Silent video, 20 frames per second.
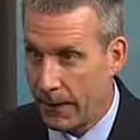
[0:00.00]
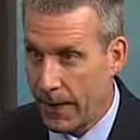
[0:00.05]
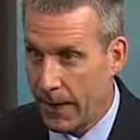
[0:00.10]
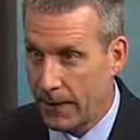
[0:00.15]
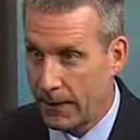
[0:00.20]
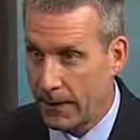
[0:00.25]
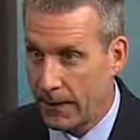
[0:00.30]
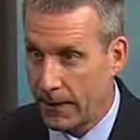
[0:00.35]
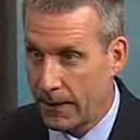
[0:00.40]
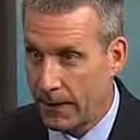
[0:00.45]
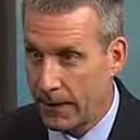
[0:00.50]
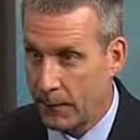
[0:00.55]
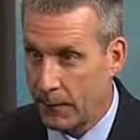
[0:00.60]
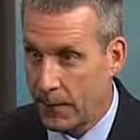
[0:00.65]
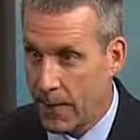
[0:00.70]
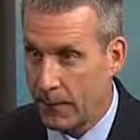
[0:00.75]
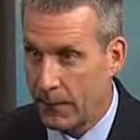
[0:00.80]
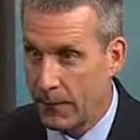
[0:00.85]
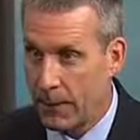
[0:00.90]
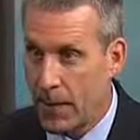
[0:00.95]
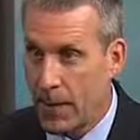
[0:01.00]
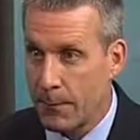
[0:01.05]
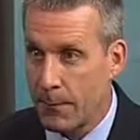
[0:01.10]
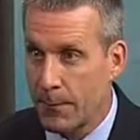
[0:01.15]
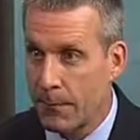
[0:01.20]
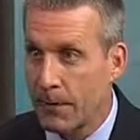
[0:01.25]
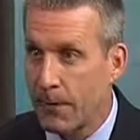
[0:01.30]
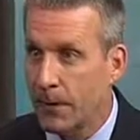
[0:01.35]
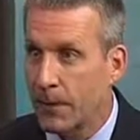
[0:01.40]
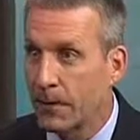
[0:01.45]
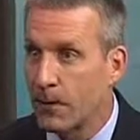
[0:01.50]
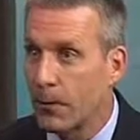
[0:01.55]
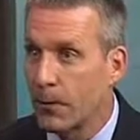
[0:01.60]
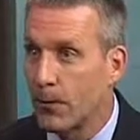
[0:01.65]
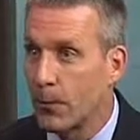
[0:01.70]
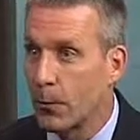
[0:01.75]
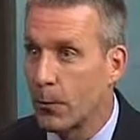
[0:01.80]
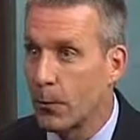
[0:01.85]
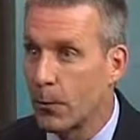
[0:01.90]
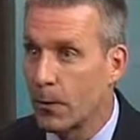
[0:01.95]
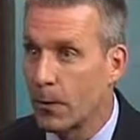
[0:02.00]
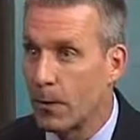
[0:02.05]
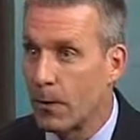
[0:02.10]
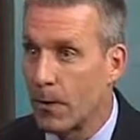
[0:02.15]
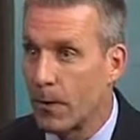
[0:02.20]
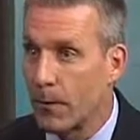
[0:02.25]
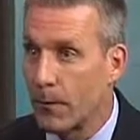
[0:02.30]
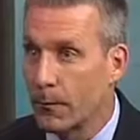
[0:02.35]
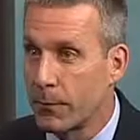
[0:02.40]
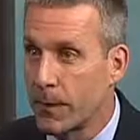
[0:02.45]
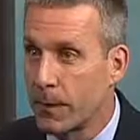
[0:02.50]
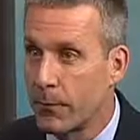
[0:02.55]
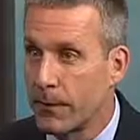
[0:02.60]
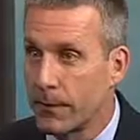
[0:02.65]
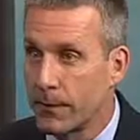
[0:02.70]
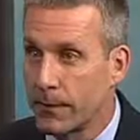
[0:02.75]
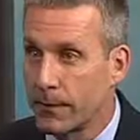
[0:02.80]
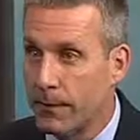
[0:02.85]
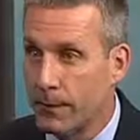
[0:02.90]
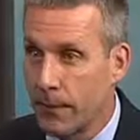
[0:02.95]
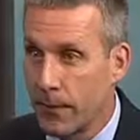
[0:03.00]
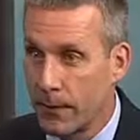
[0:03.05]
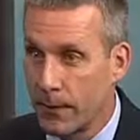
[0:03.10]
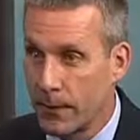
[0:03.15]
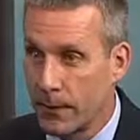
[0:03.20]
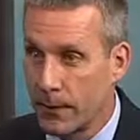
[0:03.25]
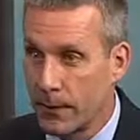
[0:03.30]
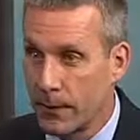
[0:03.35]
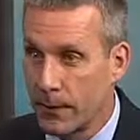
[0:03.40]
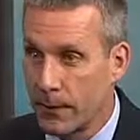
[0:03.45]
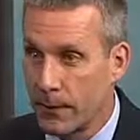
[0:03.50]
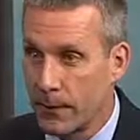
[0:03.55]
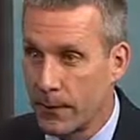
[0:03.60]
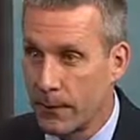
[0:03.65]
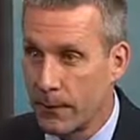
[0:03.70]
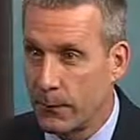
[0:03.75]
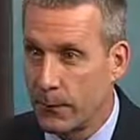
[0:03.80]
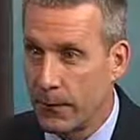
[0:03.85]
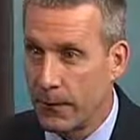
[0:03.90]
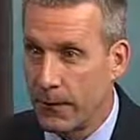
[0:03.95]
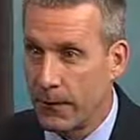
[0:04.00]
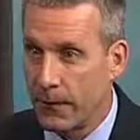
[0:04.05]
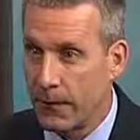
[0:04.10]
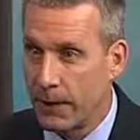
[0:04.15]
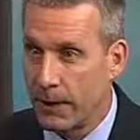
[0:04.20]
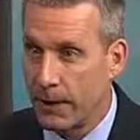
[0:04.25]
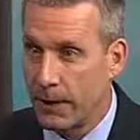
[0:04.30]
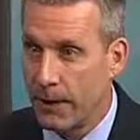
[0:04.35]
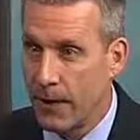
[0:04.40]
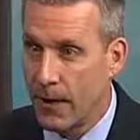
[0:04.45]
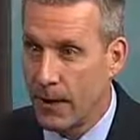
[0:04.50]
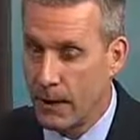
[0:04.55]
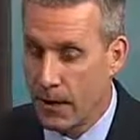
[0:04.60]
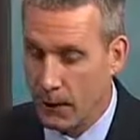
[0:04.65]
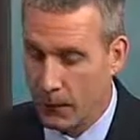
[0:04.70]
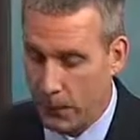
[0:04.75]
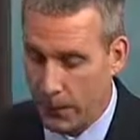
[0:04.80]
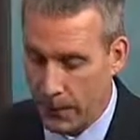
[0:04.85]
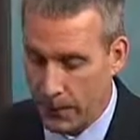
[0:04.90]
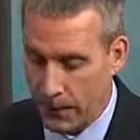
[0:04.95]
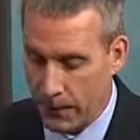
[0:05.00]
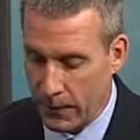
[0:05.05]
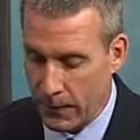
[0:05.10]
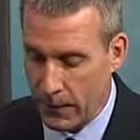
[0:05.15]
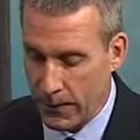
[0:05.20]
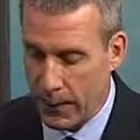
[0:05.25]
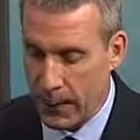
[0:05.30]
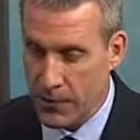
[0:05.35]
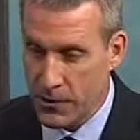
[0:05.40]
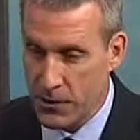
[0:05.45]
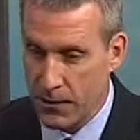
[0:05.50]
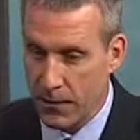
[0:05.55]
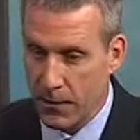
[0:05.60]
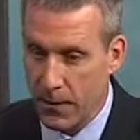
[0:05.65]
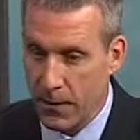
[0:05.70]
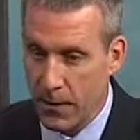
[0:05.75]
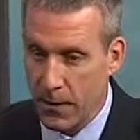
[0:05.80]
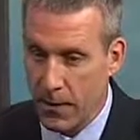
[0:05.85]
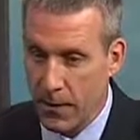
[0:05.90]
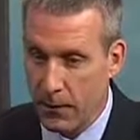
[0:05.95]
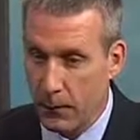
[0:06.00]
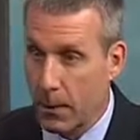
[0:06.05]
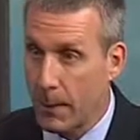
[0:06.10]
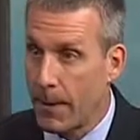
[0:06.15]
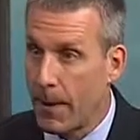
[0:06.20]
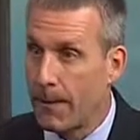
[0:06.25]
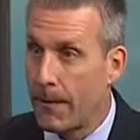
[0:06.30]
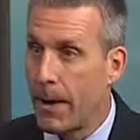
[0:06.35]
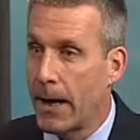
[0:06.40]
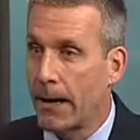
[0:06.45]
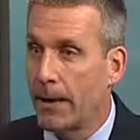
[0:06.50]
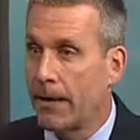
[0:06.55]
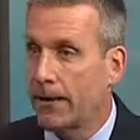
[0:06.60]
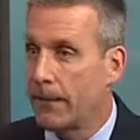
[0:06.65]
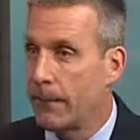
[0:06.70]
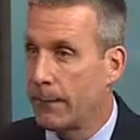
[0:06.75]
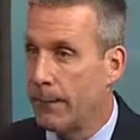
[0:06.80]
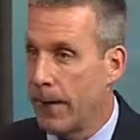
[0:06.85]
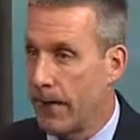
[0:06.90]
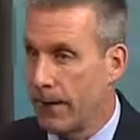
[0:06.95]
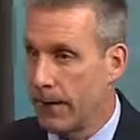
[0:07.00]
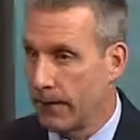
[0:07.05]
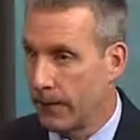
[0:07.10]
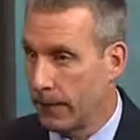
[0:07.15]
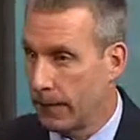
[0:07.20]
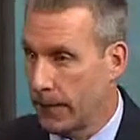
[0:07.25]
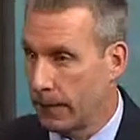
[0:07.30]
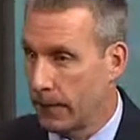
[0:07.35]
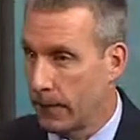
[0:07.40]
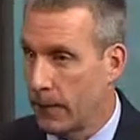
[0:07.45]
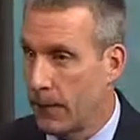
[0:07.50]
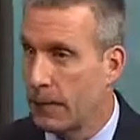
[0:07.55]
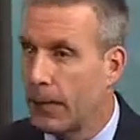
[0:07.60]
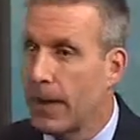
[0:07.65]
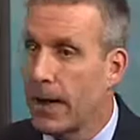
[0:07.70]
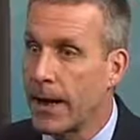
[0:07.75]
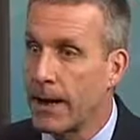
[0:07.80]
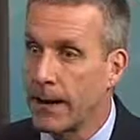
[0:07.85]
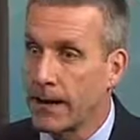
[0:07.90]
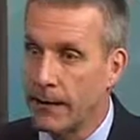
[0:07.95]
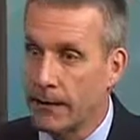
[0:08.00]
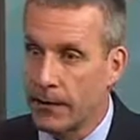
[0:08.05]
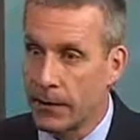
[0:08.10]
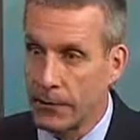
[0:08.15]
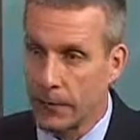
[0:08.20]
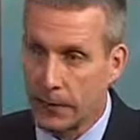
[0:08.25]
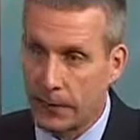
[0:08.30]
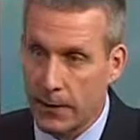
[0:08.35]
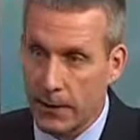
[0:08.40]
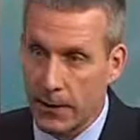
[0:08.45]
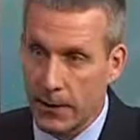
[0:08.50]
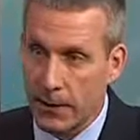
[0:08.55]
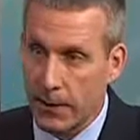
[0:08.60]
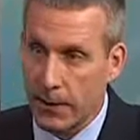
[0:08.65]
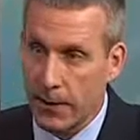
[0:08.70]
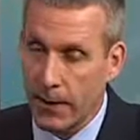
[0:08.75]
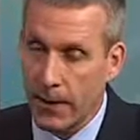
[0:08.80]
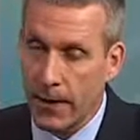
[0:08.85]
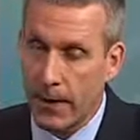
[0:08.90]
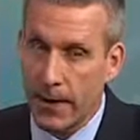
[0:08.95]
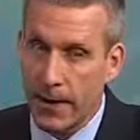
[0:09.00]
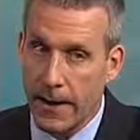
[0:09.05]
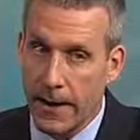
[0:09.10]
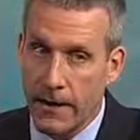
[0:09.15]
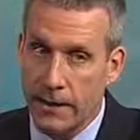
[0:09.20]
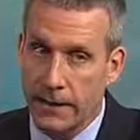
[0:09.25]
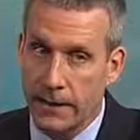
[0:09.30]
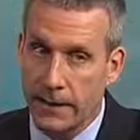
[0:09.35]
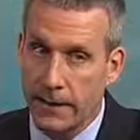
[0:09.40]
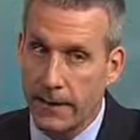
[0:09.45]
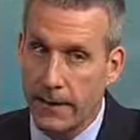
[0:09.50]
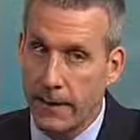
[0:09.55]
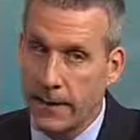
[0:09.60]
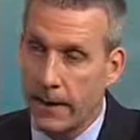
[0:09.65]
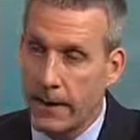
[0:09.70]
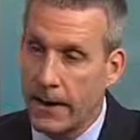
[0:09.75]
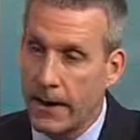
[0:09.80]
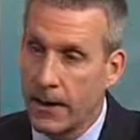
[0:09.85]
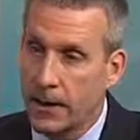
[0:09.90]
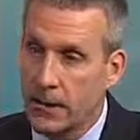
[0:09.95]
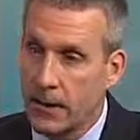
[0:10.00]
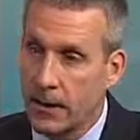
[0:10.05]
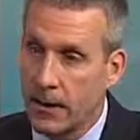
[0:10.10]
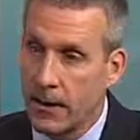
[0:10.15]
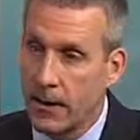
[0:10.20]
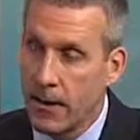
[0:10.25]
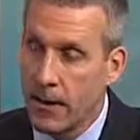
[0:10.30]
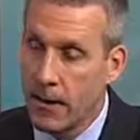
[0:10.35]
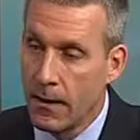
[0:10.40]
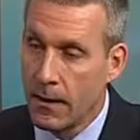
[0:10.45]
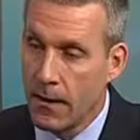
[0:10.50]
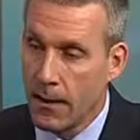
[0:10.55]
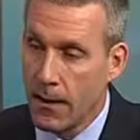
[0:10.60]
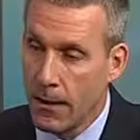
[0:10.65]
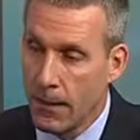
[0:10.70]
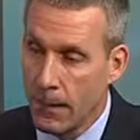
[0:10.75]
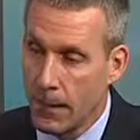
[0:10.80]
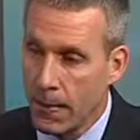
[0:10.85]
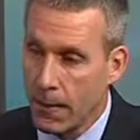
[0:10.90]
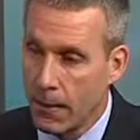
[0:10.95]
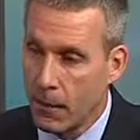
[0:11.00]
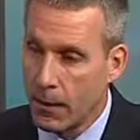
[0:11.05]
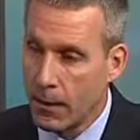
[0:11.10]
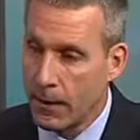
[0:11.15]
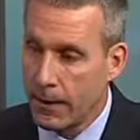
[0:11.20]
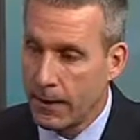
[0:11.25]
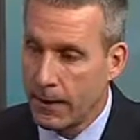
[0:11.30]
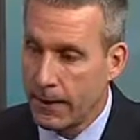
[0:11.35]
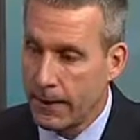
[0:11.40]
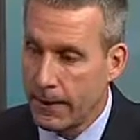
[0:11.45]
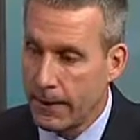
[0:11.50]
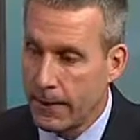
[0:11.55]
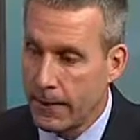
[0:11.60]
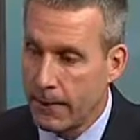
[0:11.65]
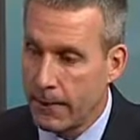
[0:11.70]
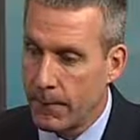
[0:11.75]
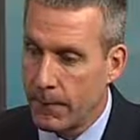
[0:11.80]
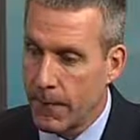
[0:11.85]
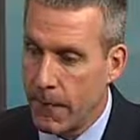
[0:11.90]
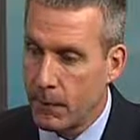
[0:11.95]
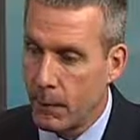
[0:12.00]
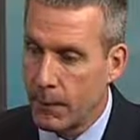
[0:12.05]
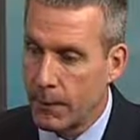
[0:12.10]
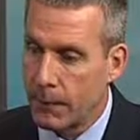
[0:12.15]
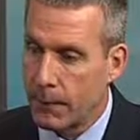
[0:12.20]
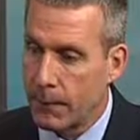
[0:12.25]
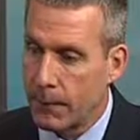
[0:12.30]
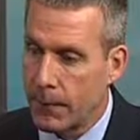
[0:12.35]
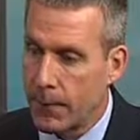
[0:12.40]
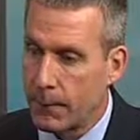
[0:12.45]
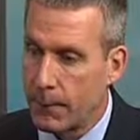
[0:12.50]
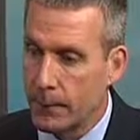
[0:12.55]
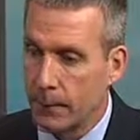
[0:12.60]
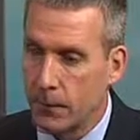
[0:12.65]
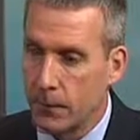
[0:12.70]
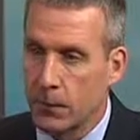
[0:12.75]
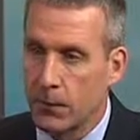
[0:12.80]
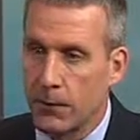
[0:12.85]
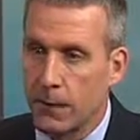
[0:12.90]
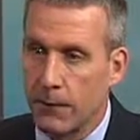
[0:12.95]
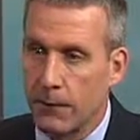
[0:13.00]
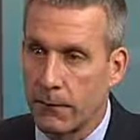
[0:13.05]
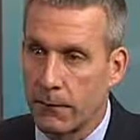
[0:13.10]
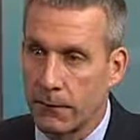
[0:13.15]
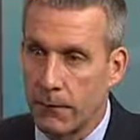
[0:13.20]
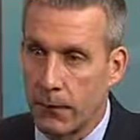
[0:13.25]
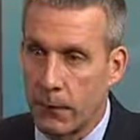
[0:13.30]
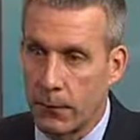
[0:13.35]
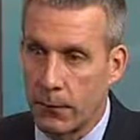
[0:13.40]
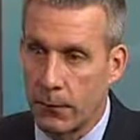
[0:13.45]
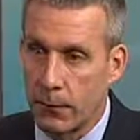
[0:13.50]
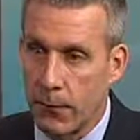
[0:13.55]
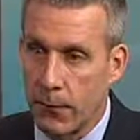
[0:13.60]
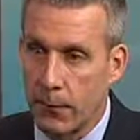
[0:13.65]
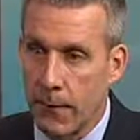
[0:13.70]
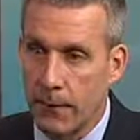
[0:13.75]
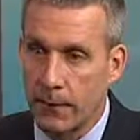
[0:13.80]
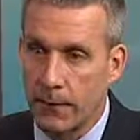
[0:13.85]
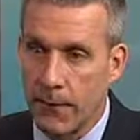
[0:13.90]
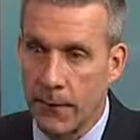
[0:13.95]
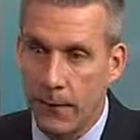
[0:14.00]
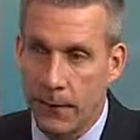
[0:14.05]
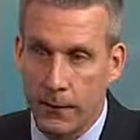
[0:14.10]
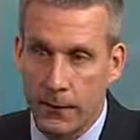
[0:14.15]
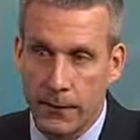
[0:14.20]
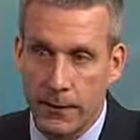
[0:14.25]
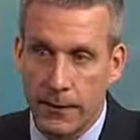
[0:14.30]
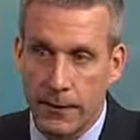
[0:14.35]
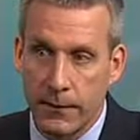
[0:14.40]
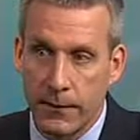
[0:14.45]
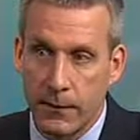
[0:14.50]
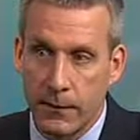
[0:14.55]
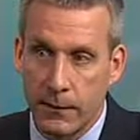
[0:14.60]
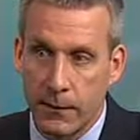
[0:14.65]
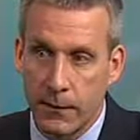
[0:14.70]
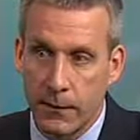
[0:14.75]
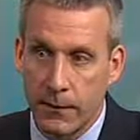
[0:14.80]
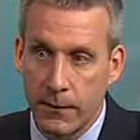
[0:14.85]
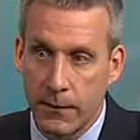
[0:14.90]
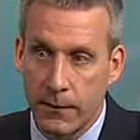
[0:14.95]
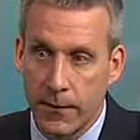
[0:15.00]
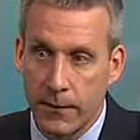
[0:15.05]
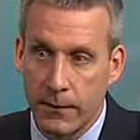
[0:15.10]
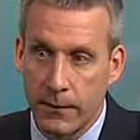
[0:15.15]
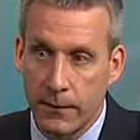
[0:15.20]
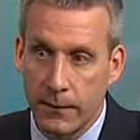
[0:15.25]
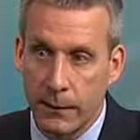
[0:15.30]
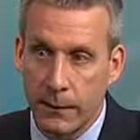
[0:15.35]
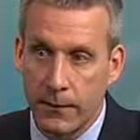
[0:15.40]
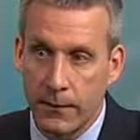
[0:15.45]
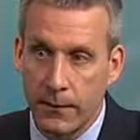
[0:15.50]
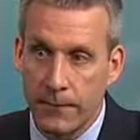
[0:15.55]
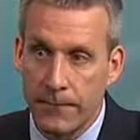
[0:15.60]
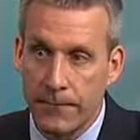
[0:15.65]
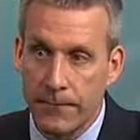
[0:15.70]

the fact that you have 9% of the total prevalence of Alzheimer's disease within our nation. What about Pinellas and Pasco? That's our planning and service area for the Area Agency on Aging. What's the numbers look like for folks with Alzheimer's disease or related disorders?